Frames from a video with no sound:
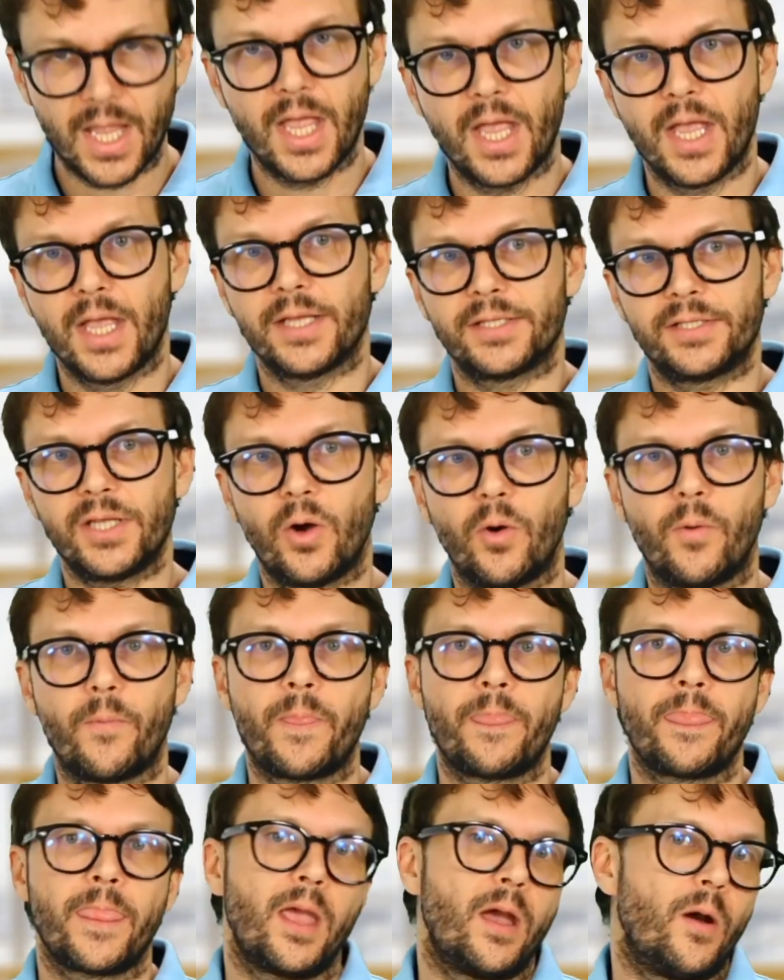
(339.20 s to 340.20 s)
So
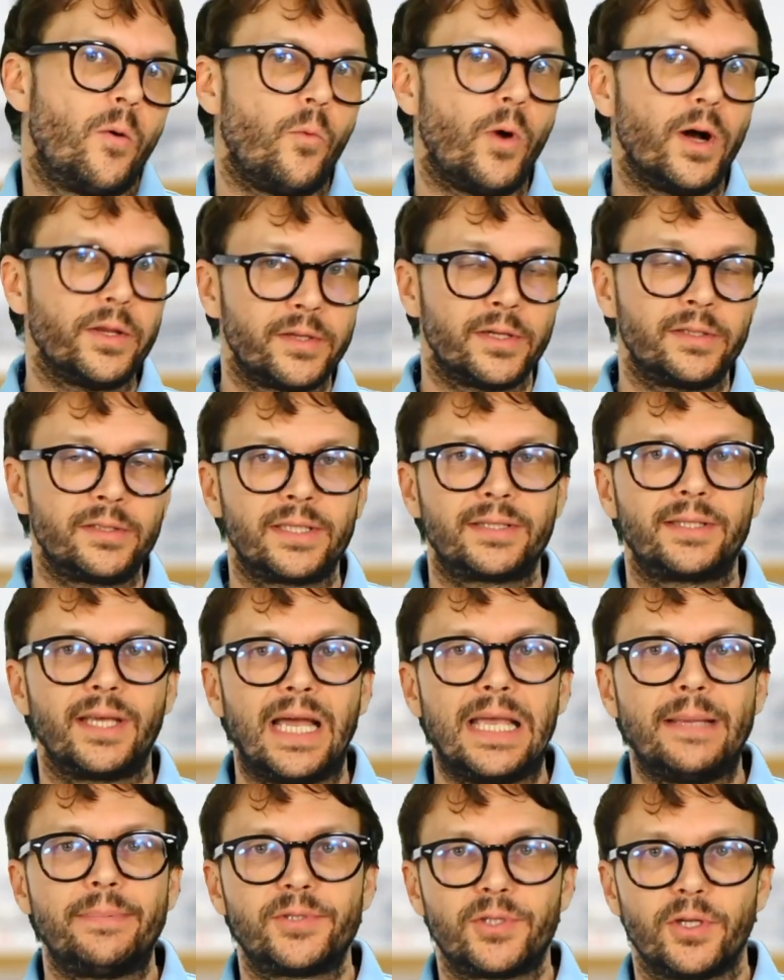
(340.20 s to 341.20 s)
what are the
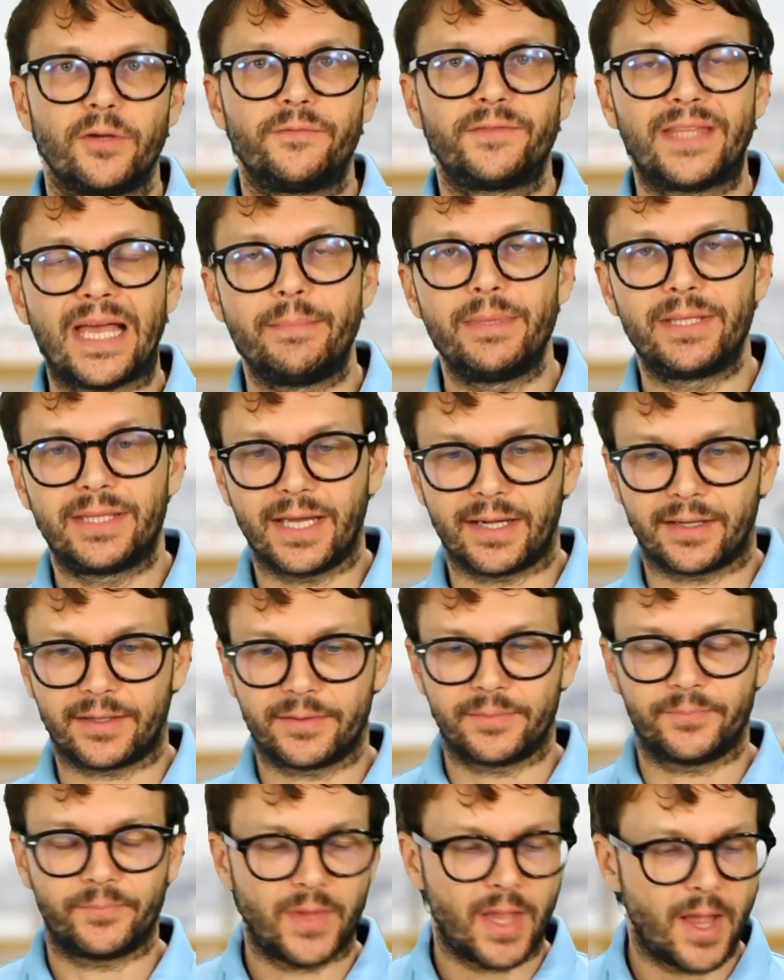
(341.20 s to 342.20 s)
types of tummy tuck?
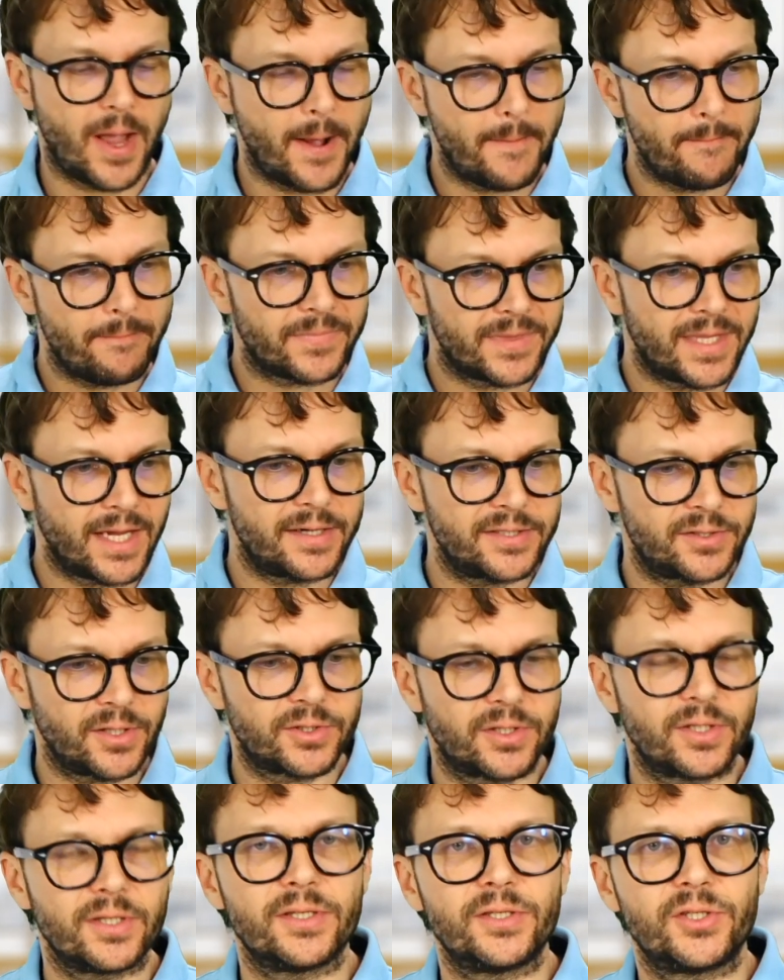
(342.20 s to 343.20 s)
It's
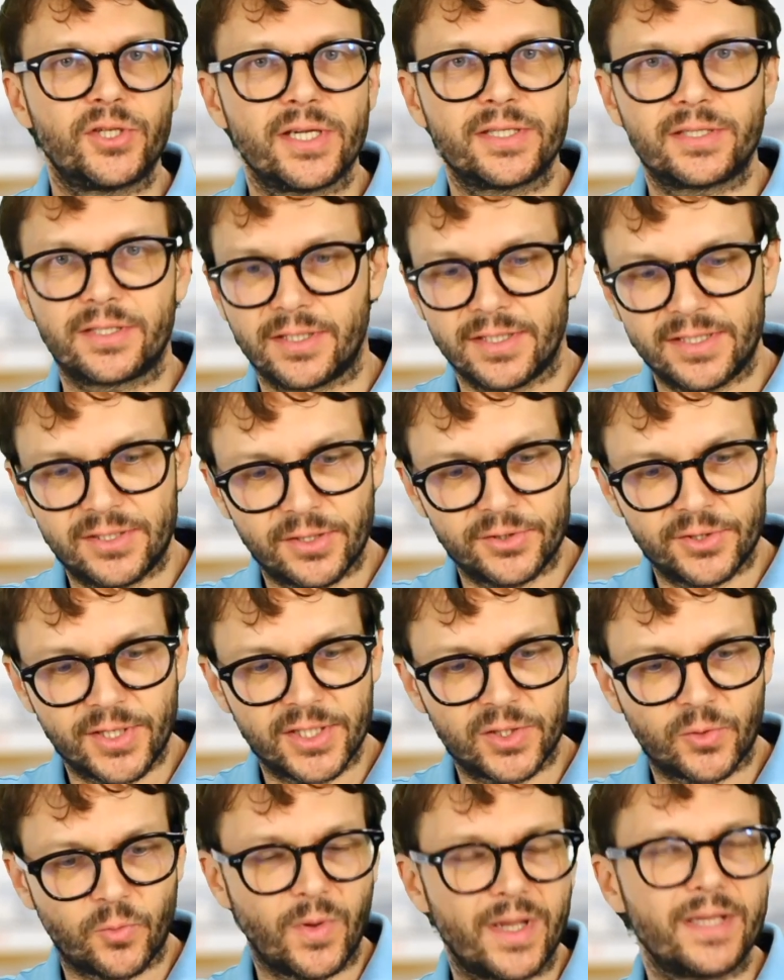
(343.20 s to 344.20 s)
not just
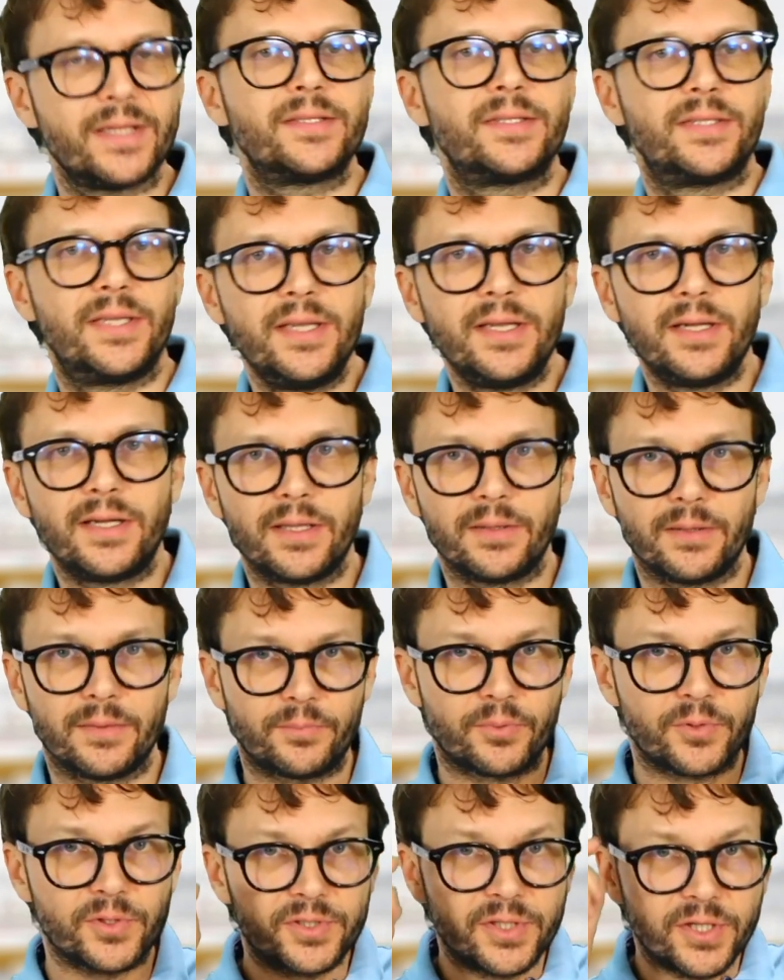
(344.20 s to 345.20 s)
one single
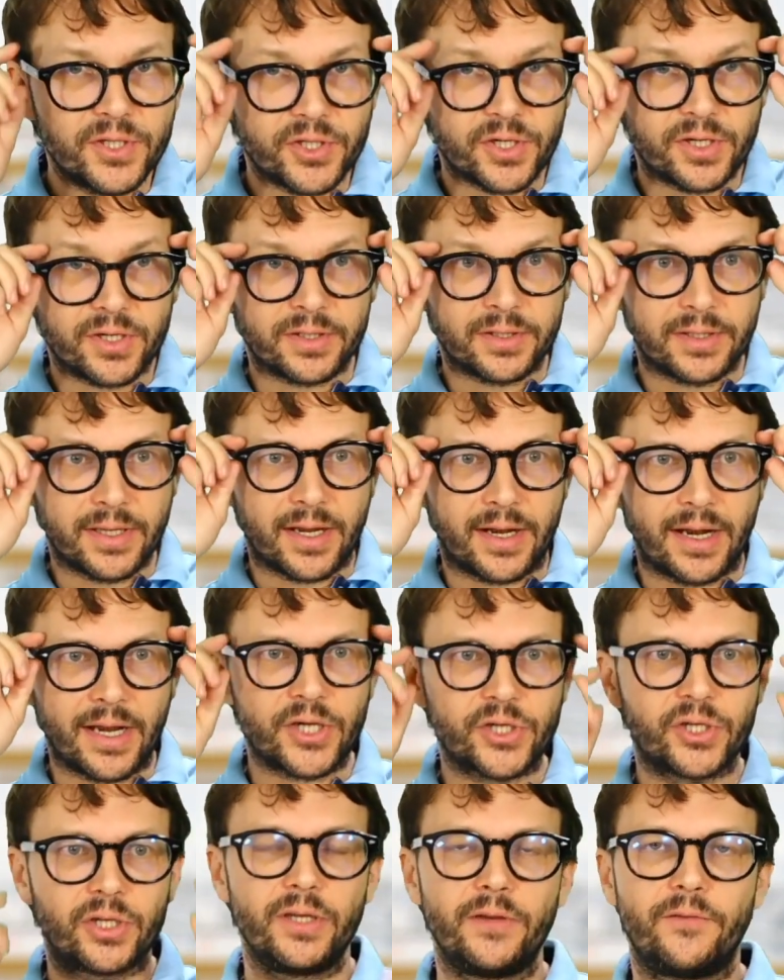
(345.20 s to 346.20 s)
procedure. There are
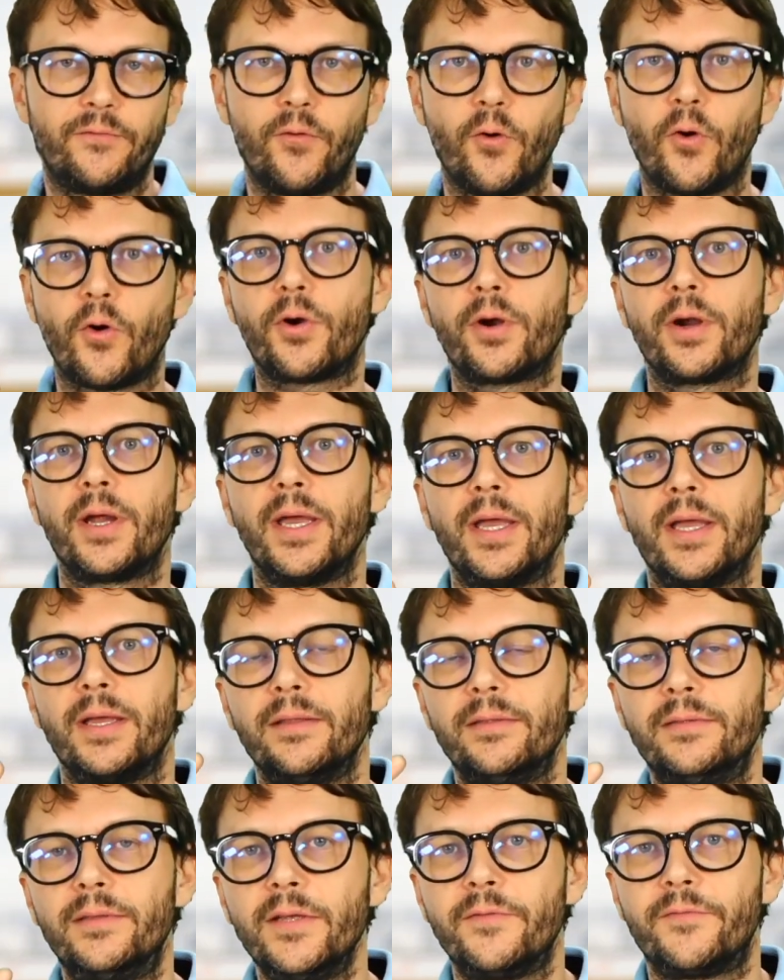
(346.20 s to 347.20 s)
actually 4
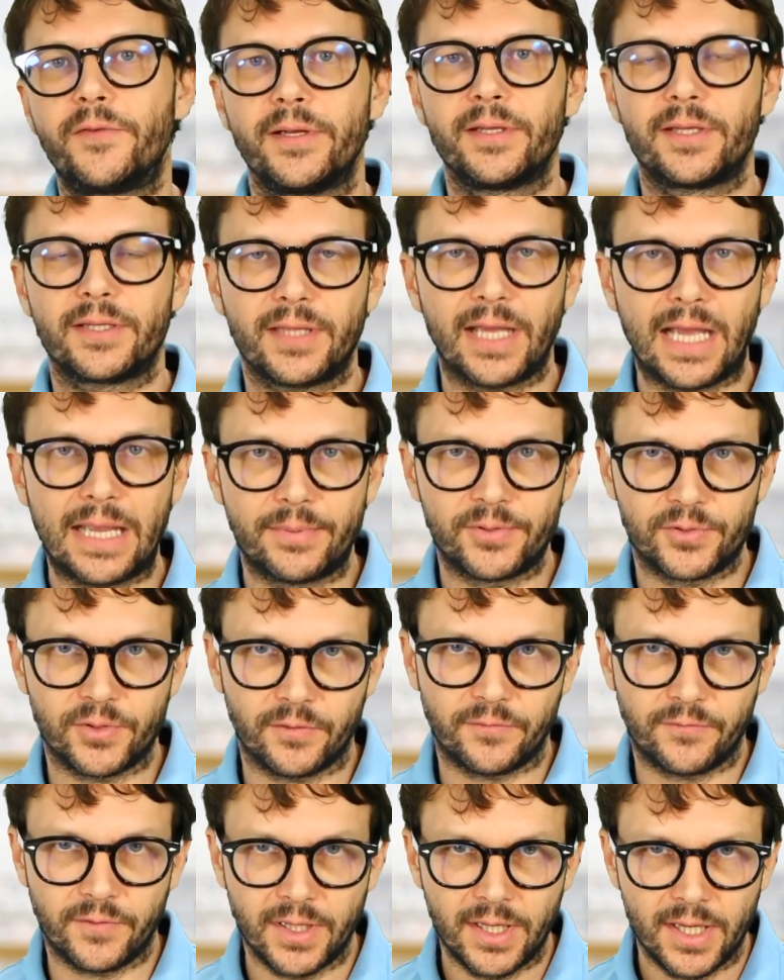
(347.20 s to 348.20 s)
different types
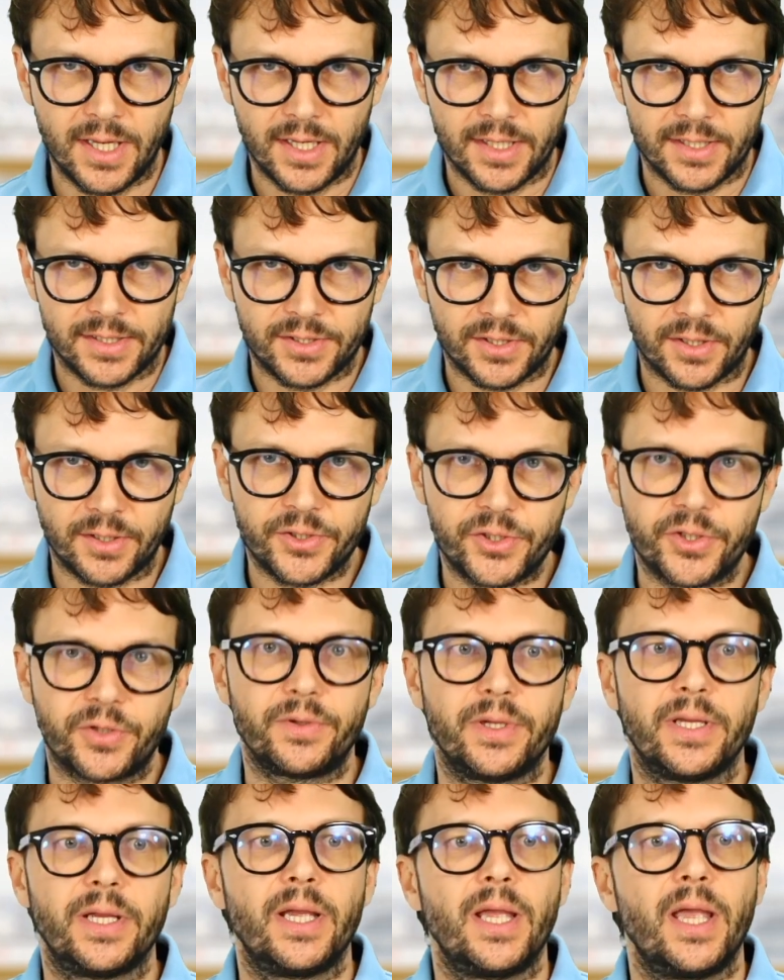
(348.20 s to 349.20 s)
of
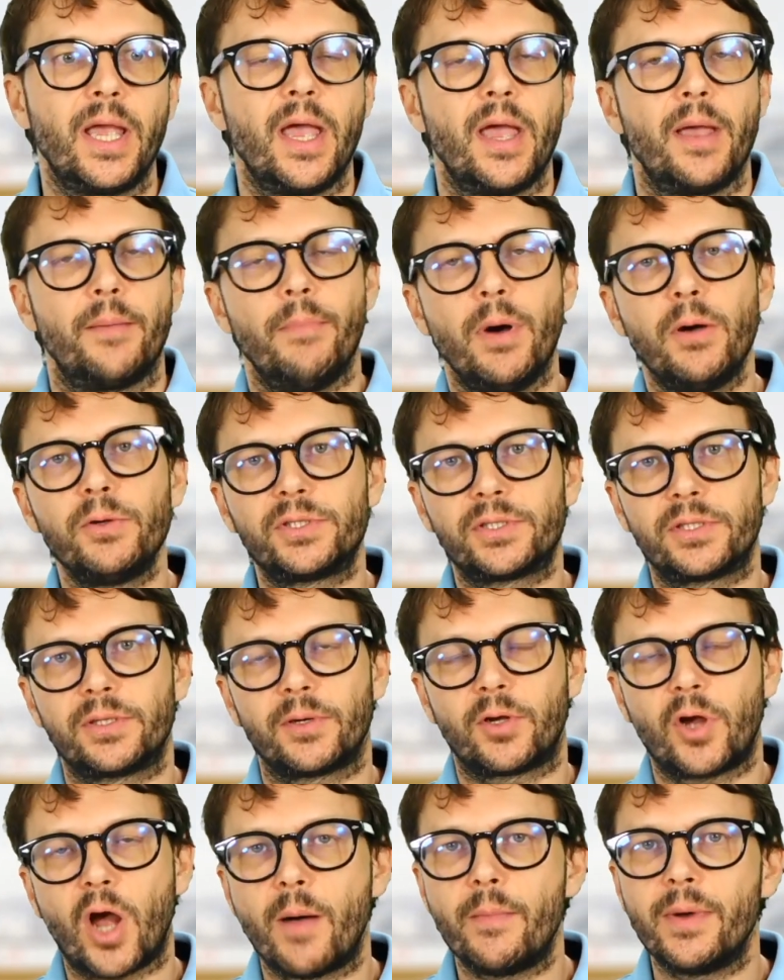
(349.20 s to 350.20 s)
surgery. Most
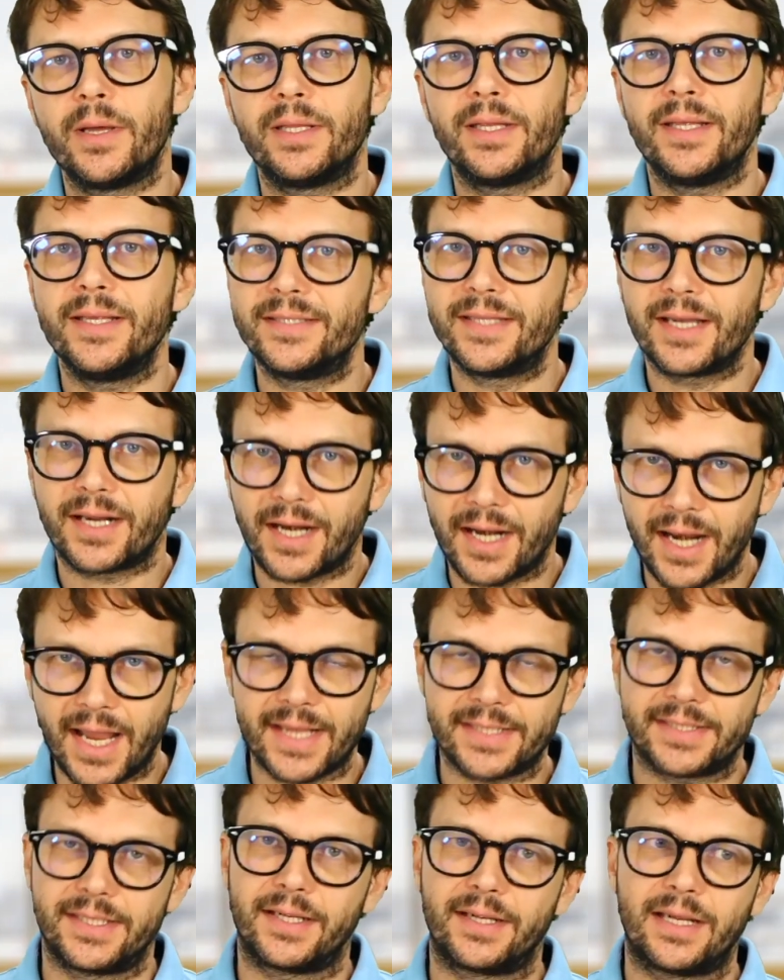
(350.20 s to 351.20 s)
common is the
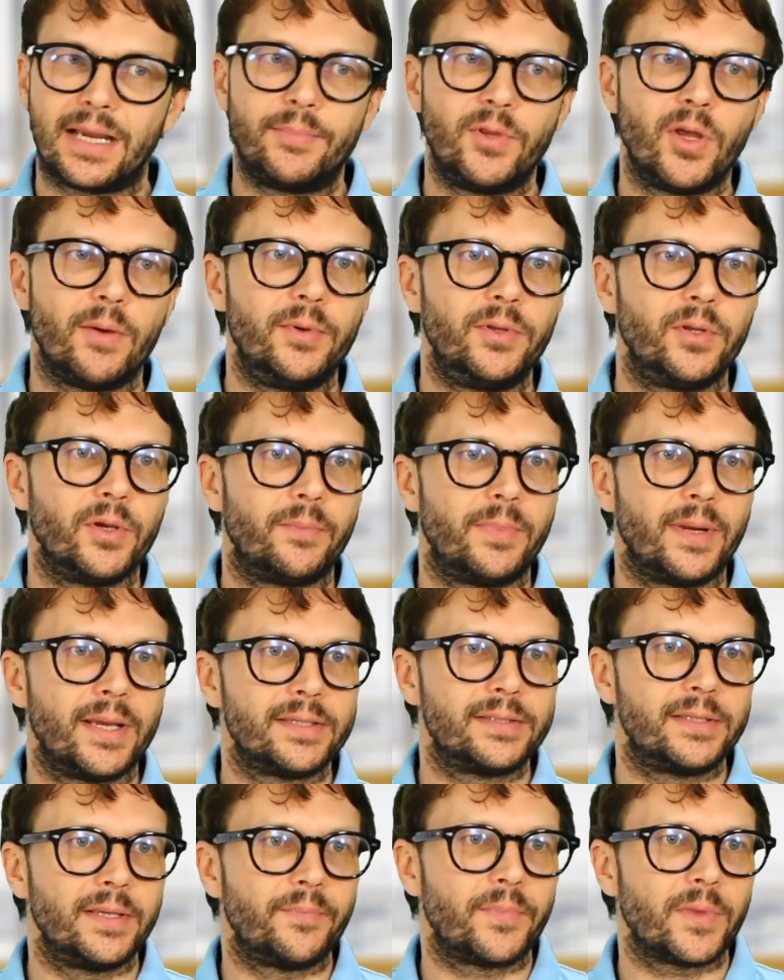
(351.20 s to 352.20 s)
classic
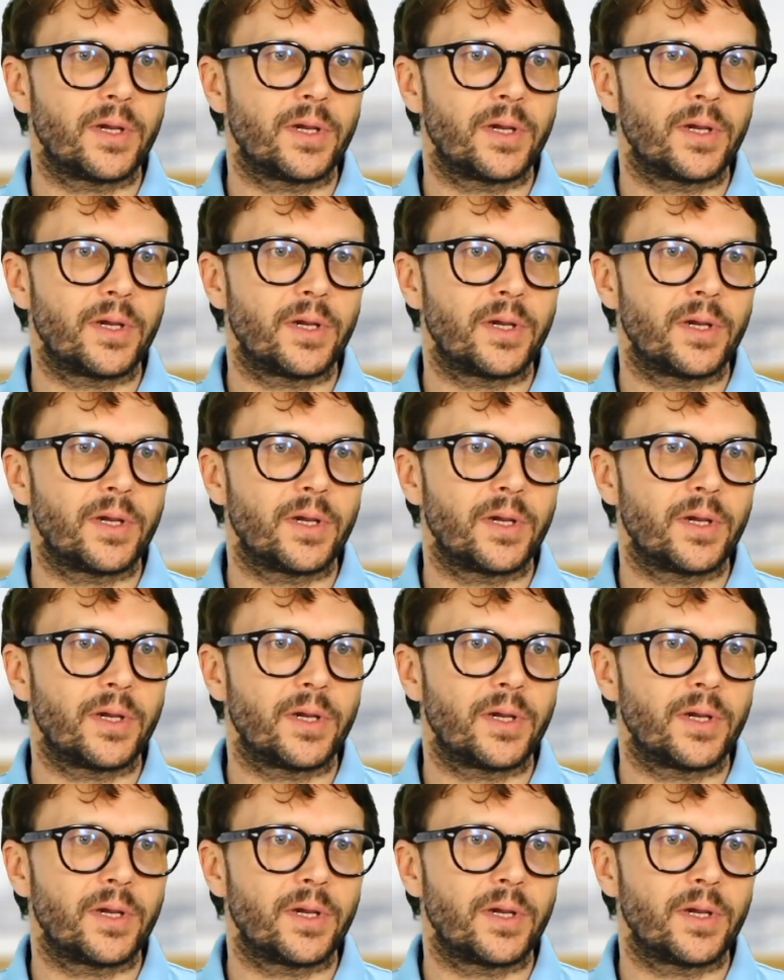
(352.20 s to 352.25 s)
abdominoplasty.